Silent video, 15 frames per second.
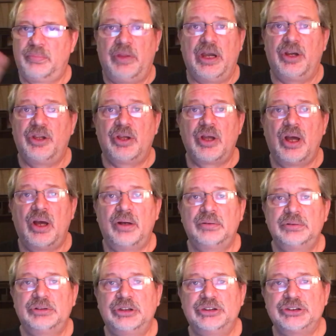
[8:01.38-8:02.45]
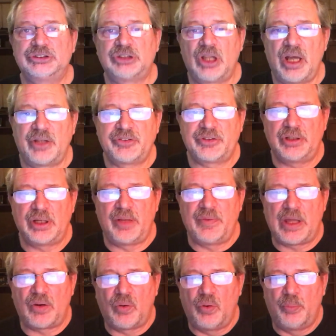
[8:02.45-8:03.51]
there you go. You just lost it on
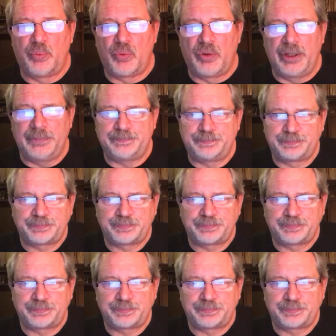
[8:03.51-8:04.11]
that whole point.